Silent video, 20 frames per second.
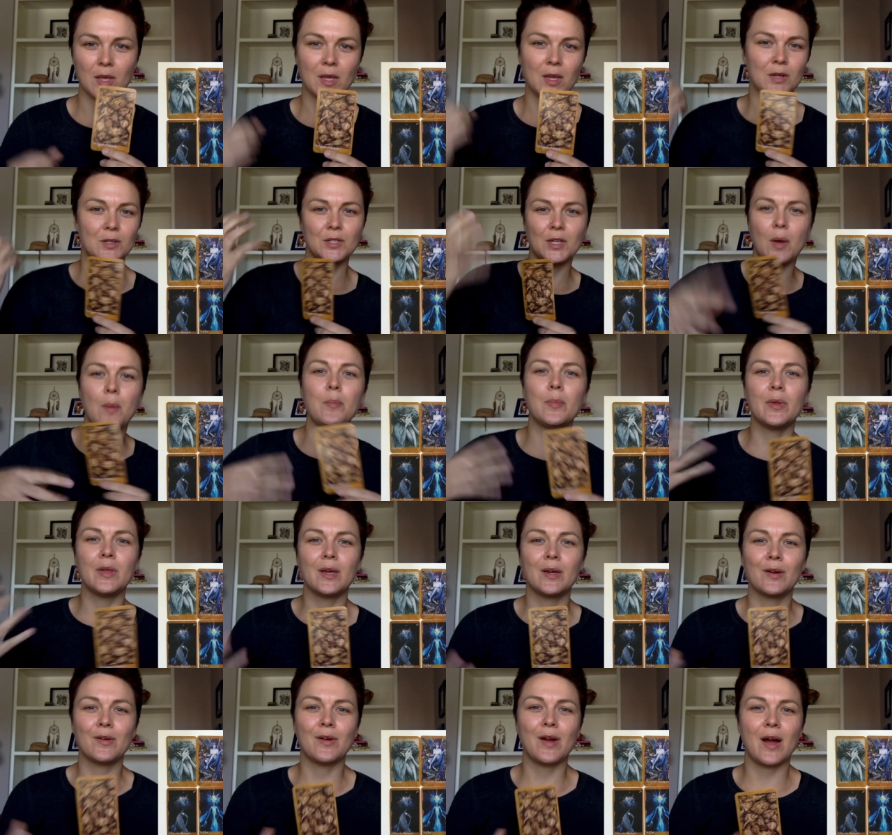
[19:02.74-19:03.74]
You're
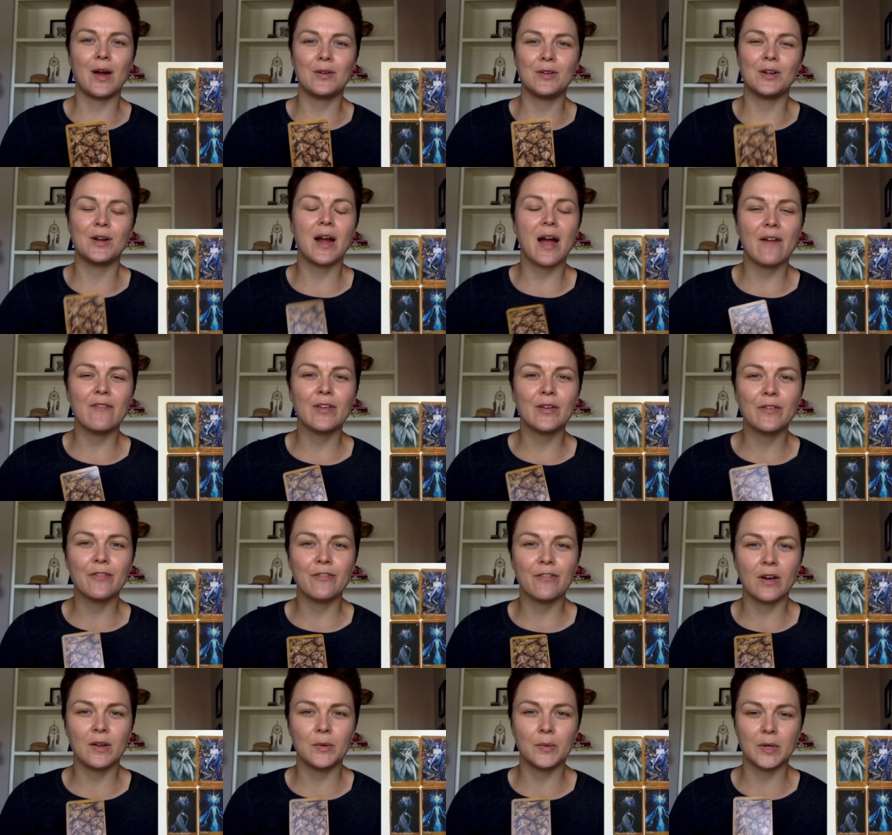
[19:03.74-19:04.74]
tumbling around, you're having
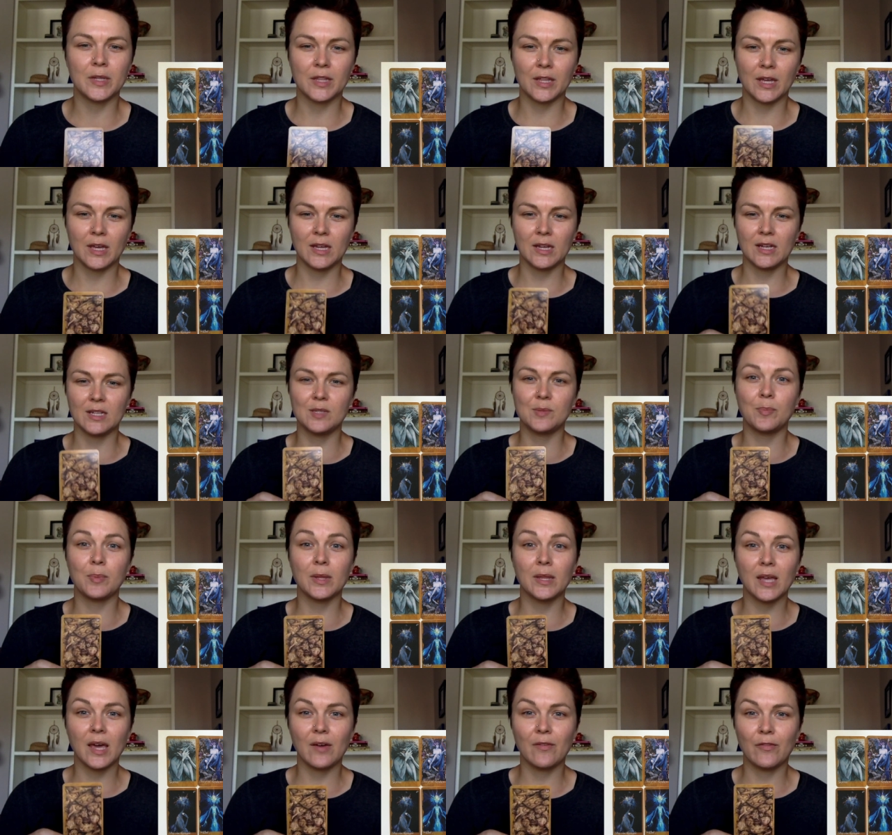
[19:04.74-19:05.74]
fun with it. It's
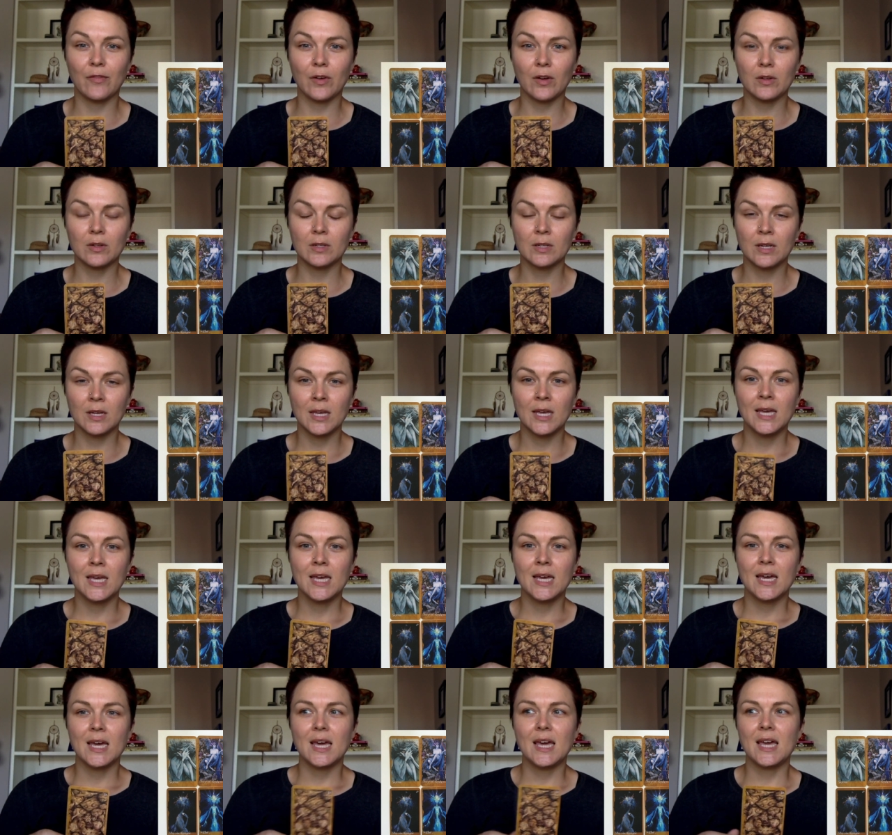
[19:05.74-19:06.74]
playful.
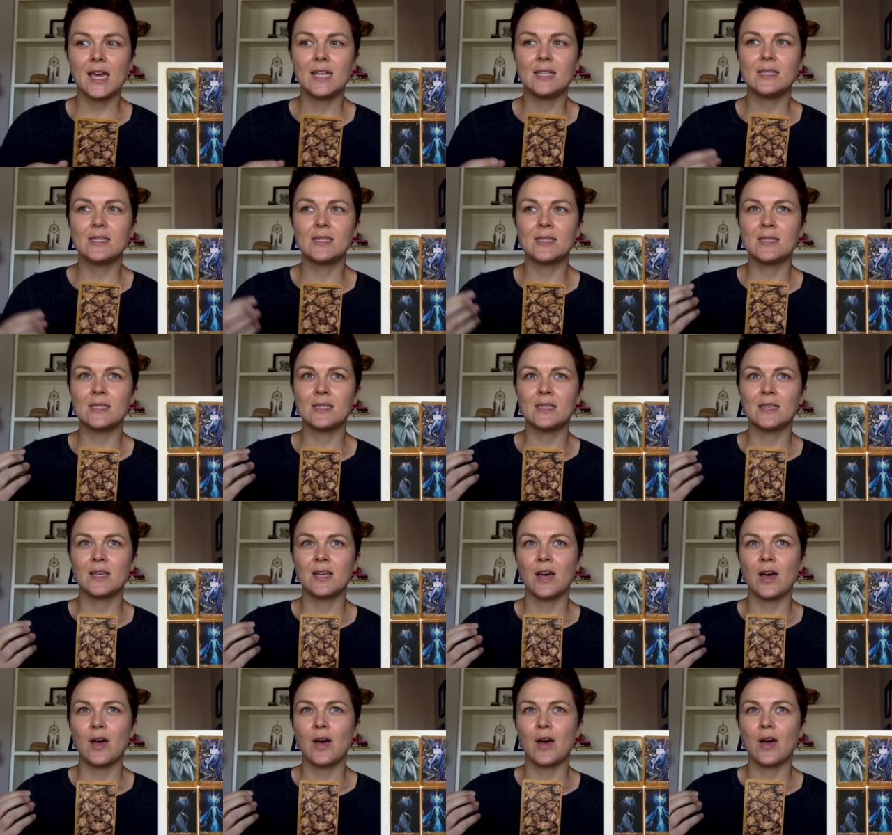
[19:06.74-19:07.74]
It's
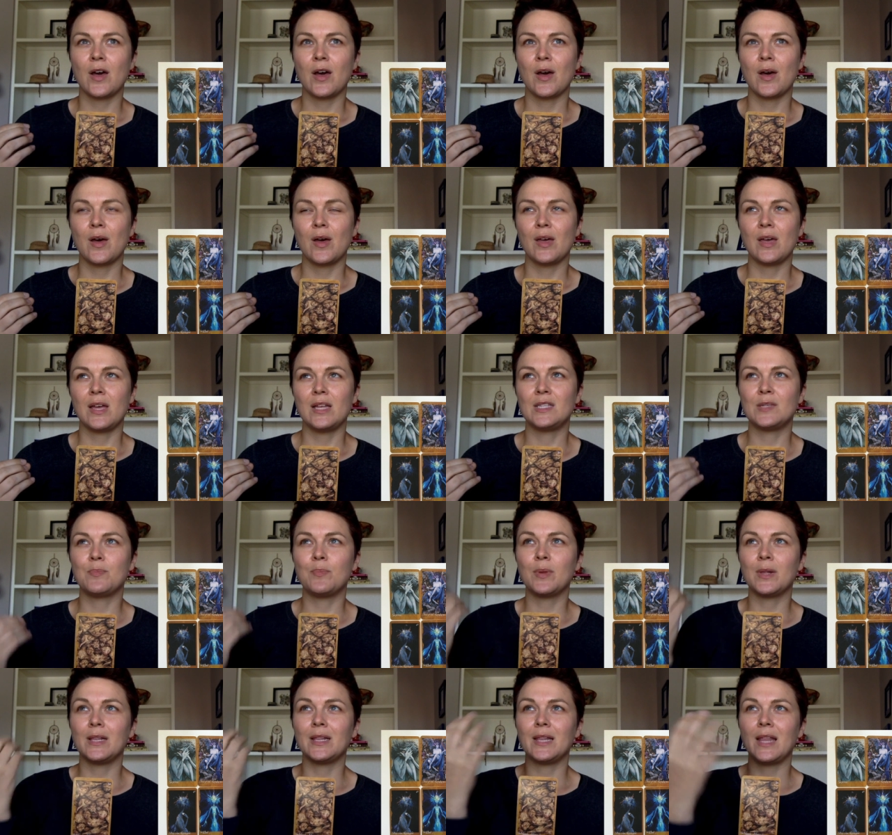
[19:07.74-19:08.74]

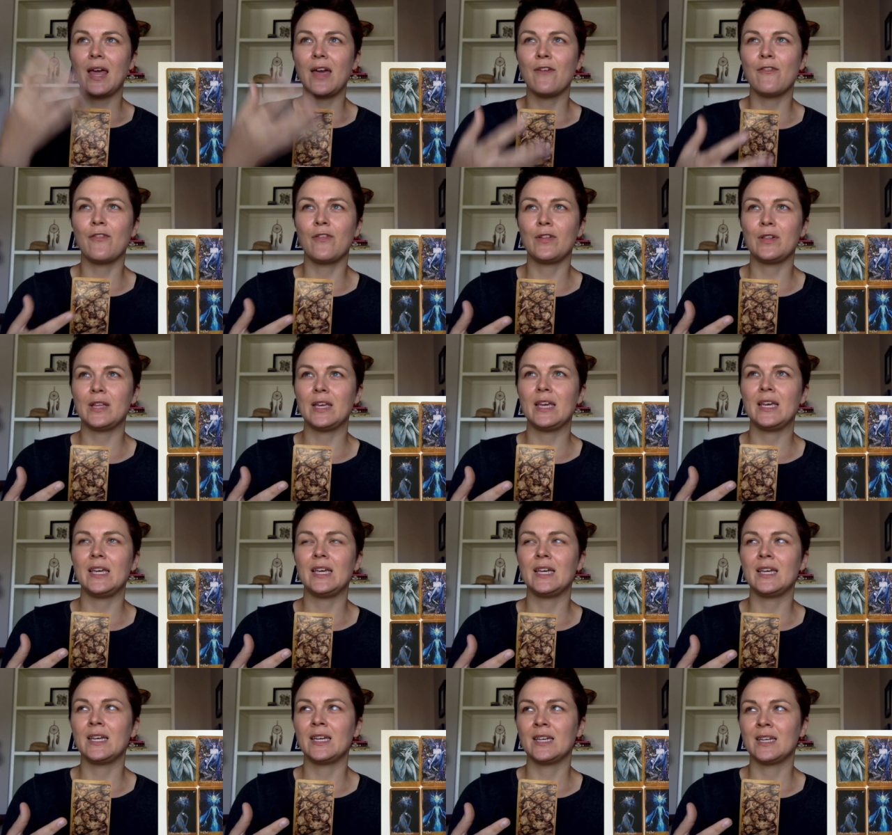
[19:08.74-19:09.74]

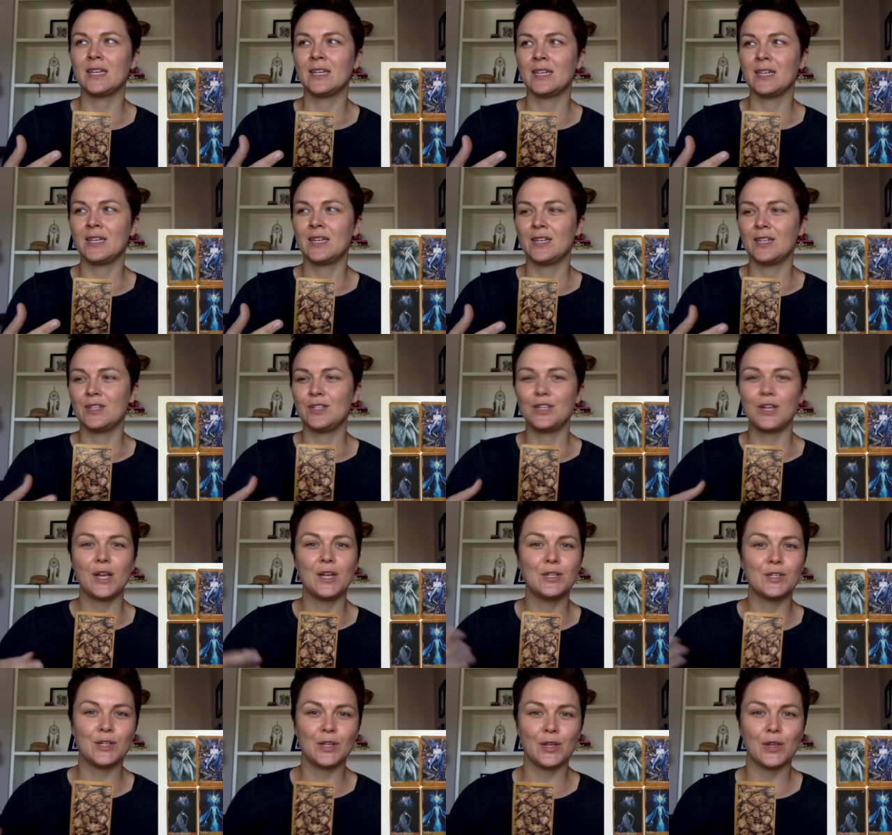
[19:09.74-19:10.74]
playfully
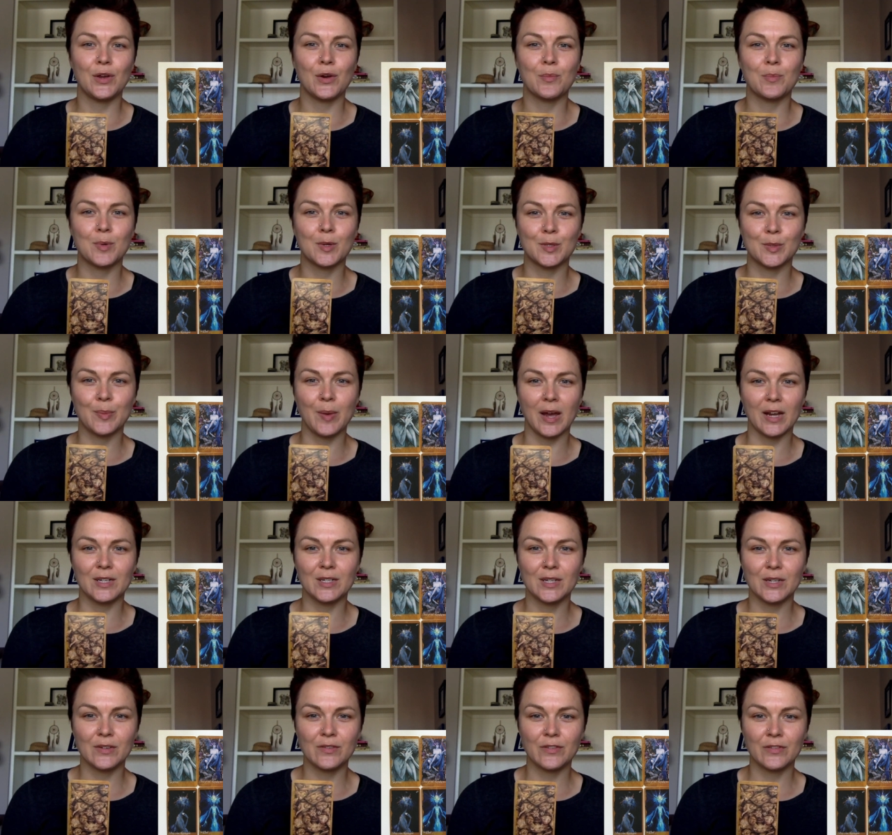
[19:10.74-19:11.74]
changing your
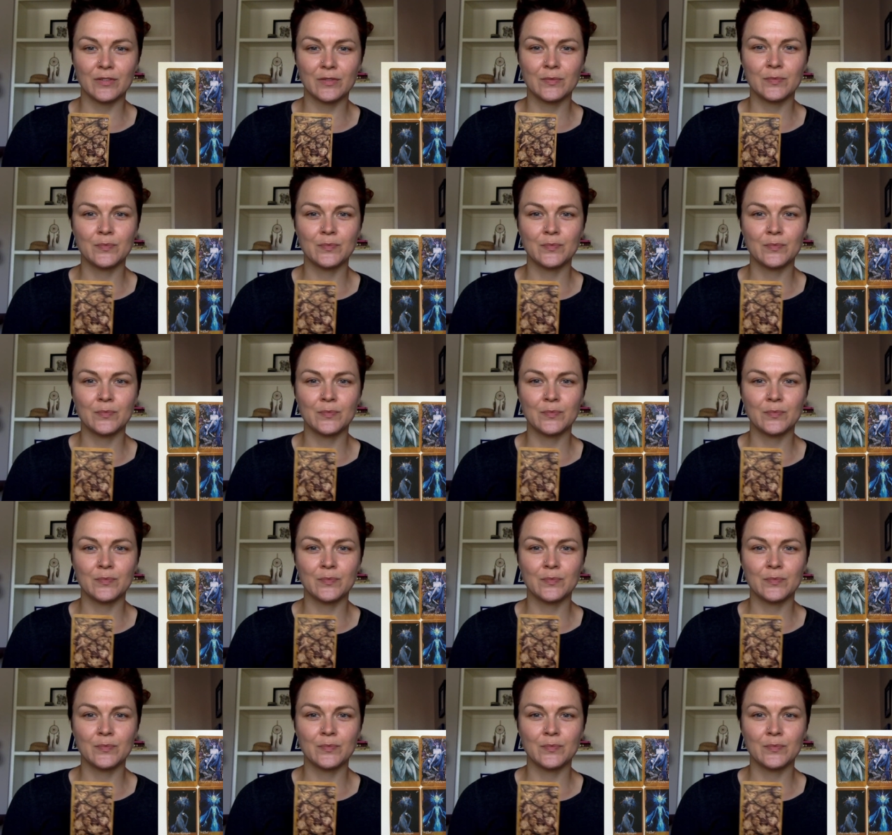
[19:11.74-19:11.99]
perspective